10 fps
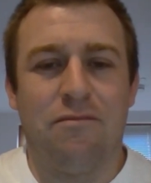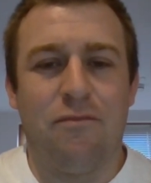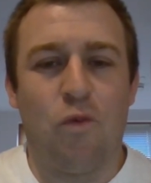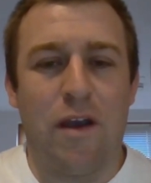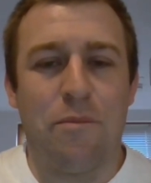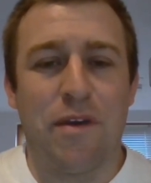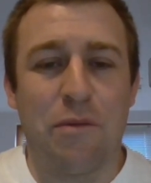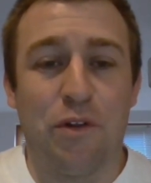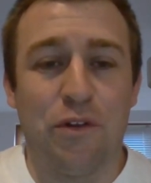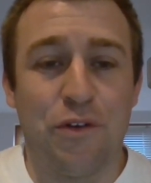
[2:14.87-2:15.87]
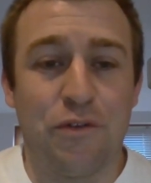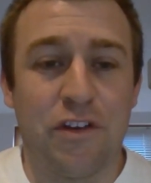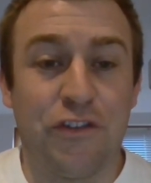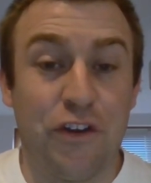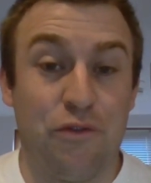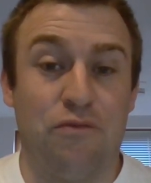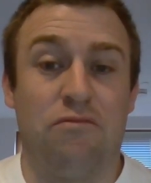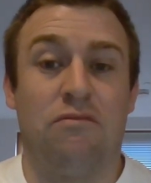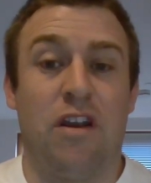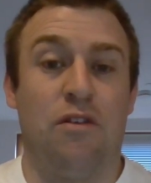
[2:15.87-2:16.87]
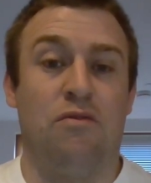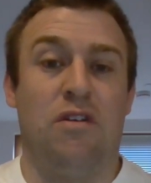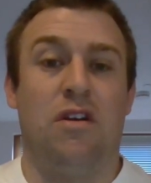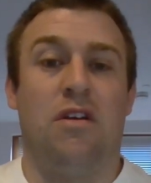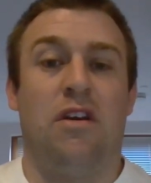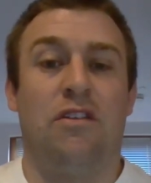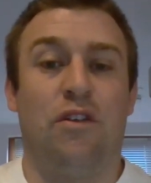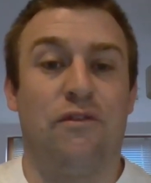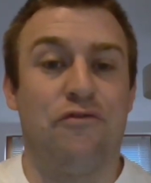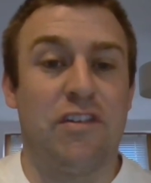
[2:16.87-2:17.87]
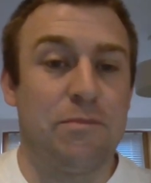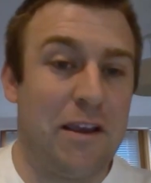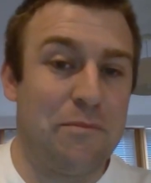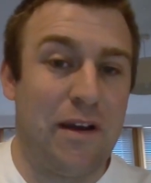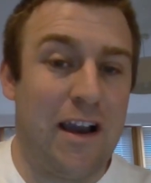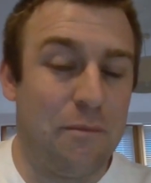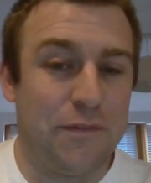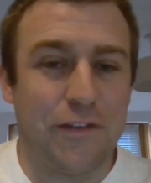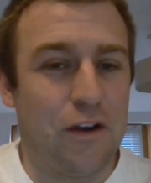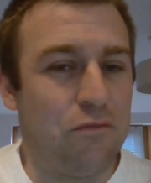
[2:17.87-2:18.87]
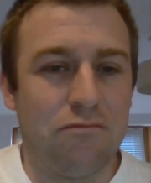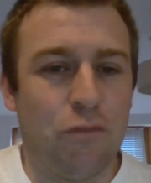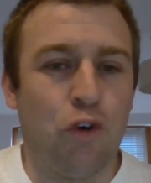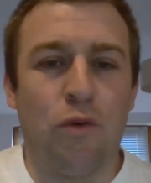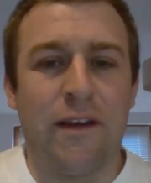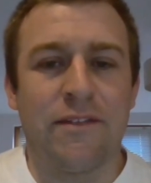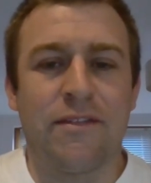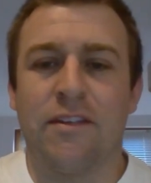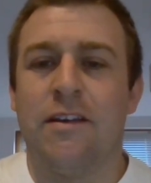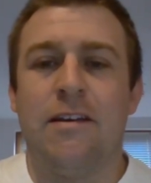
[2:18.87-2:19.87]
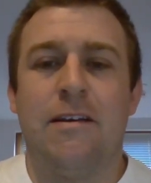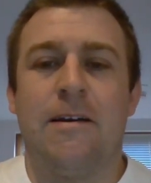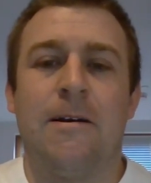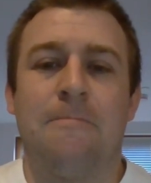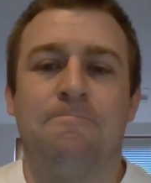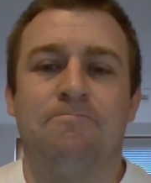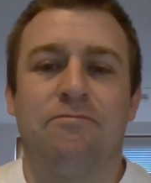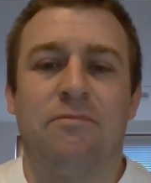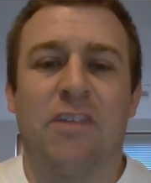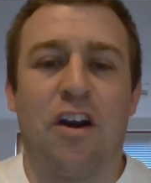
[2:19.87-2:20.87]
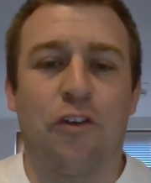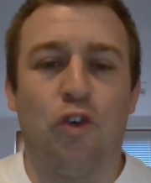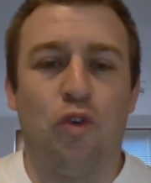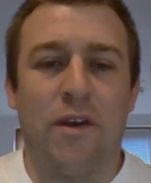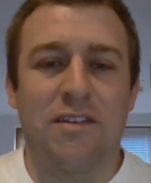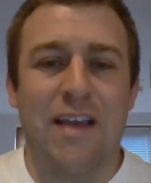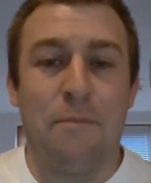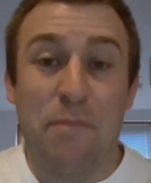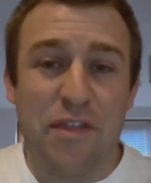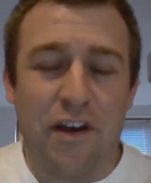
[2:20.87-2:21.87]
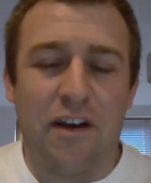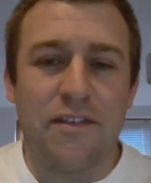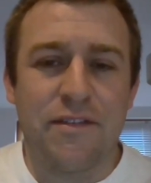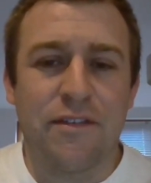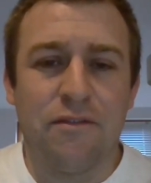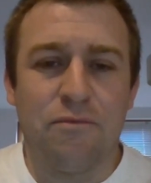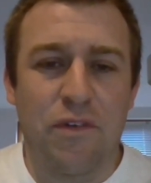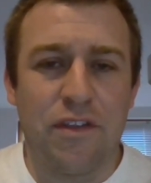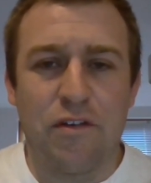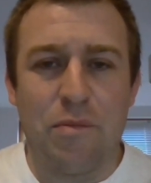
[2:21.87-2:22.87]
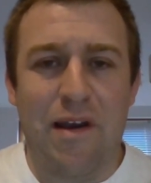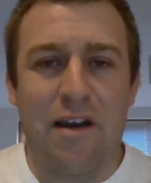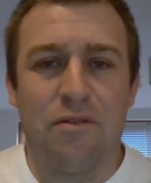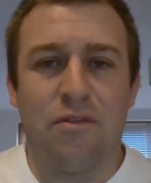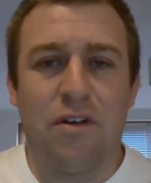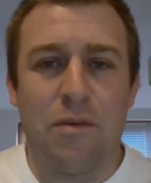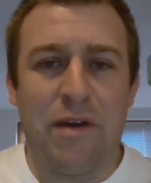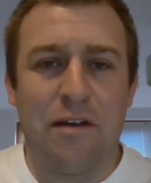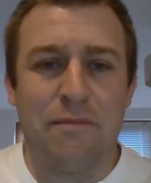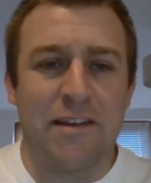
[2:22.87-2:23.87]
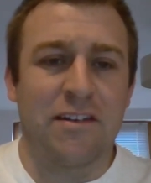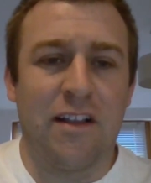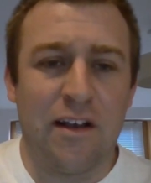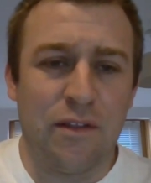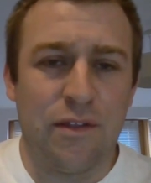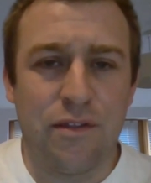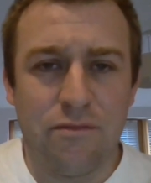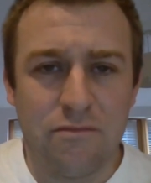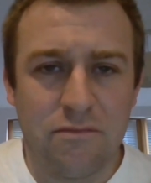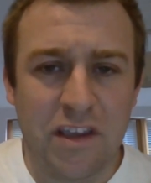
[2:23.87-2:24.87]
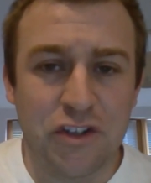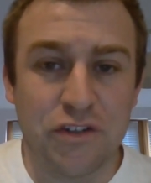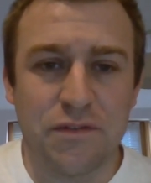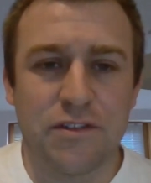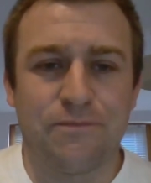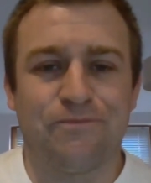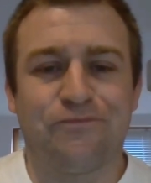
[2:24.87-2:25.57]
where people who you do know and love and respect perhaps don't always, can't always empathise with you about mental health issues.